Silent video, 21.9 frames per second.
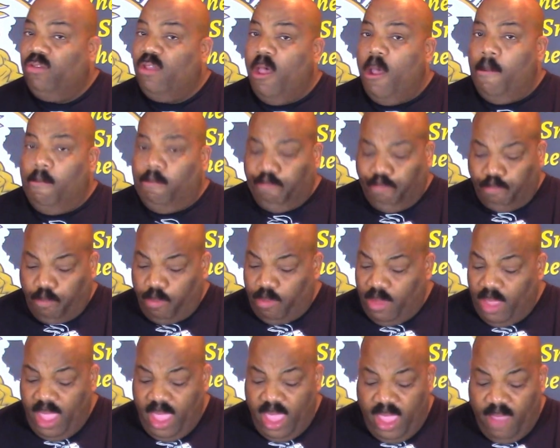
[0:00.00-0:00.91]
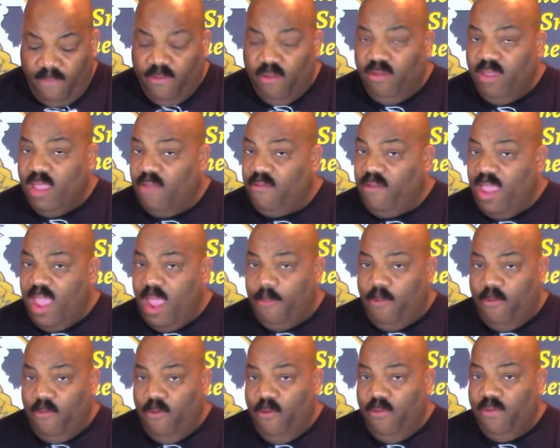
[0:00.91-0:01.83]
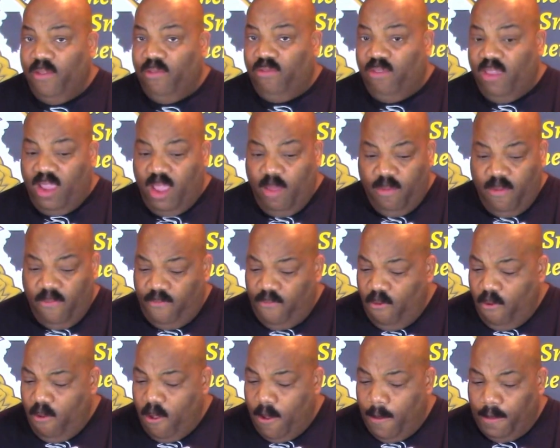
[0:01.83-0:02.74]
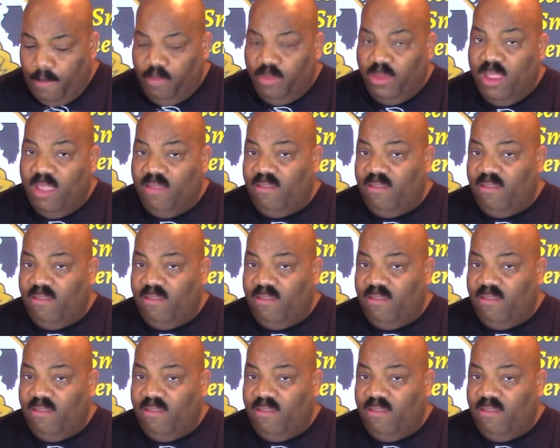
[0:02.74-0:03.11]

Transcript: So, hey, if you never had Peruvian chicken before,